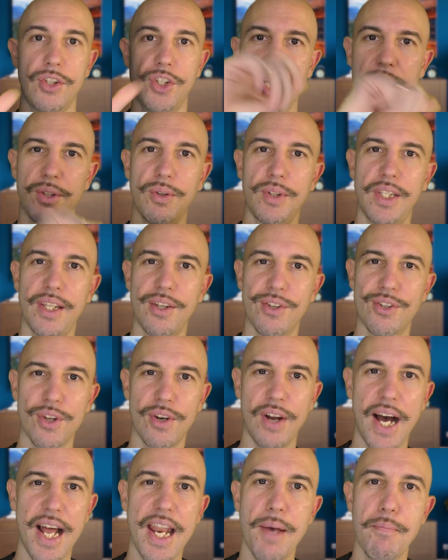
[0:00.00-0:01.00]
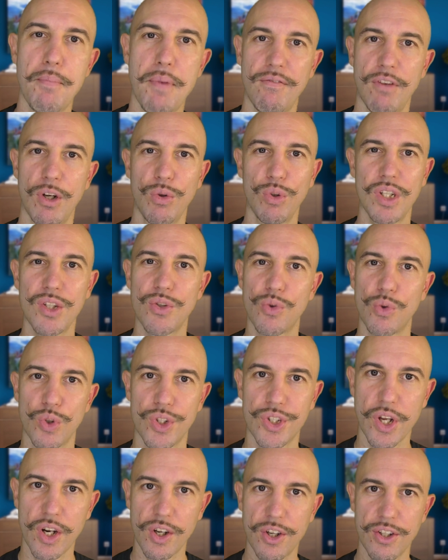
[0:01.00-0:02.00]
Hello, I'm Ale and welcome
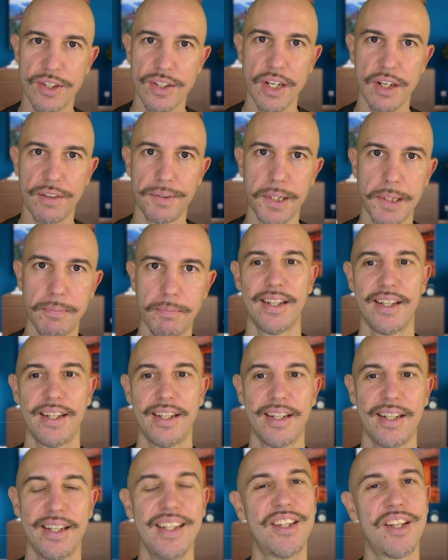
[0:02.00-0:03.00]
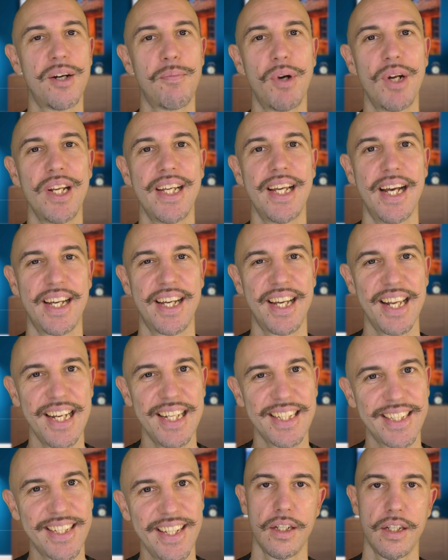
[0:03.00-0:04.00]
to Solo Cose Nove. Kratky
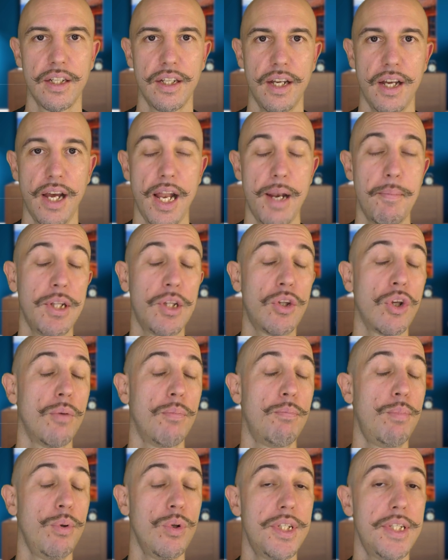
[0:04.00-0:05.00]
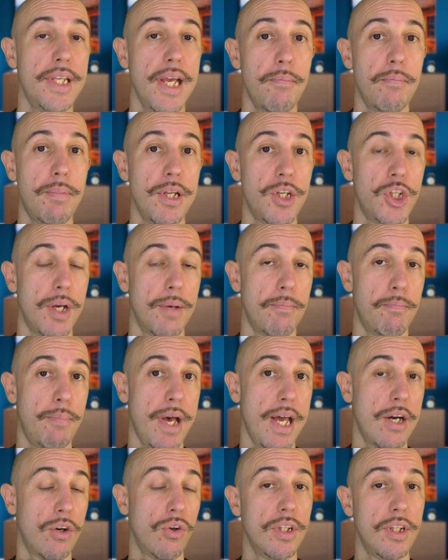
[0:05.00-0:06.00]
hydroponic method is the
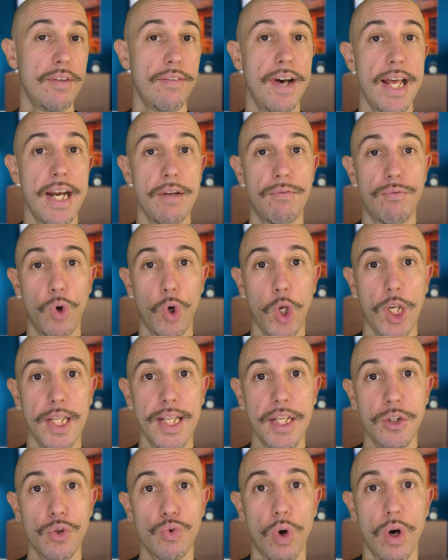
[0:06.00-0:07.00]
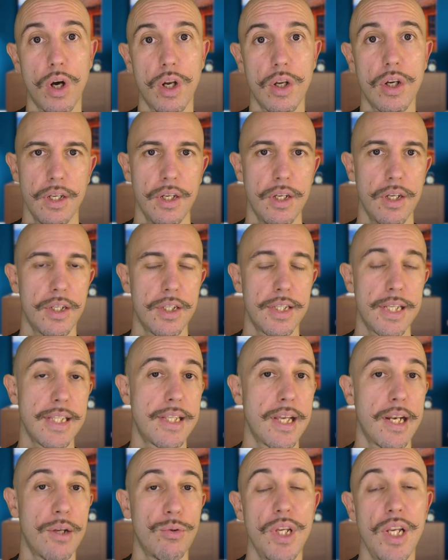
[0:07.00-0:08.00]
simplest way to grow plants
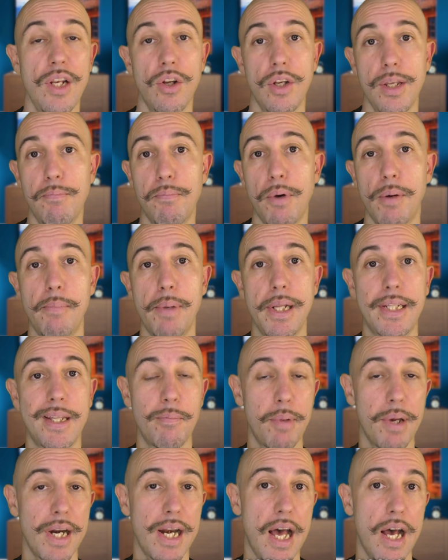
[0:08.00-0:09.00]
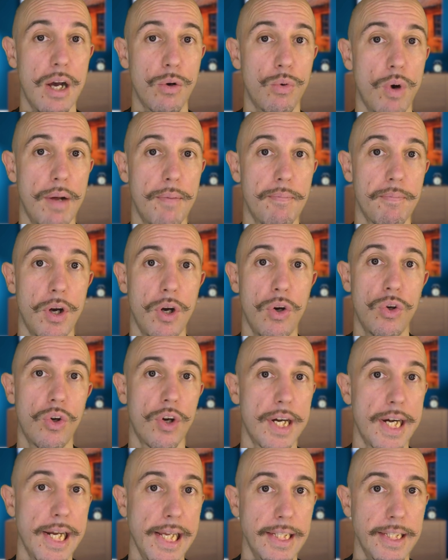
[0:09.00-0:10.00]
outside the soil without water
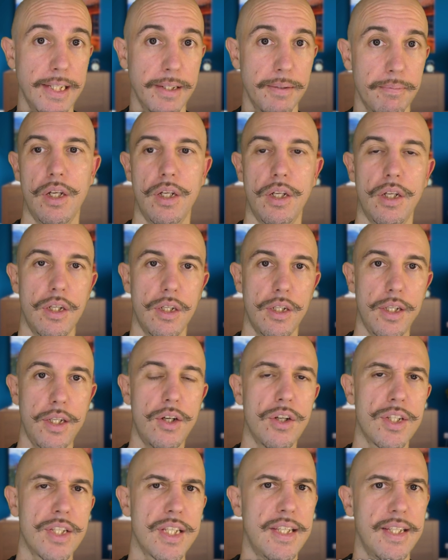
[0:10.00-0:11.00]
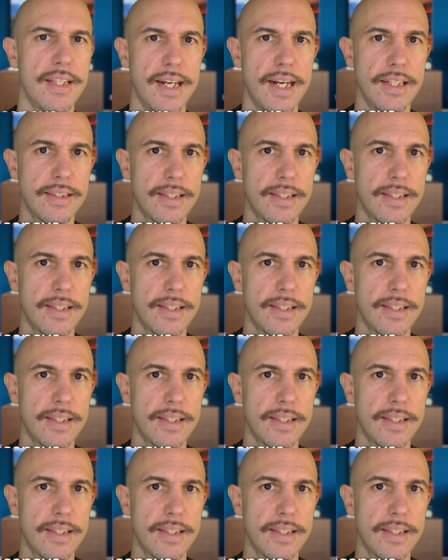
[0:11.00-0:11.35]
pumps or electricity.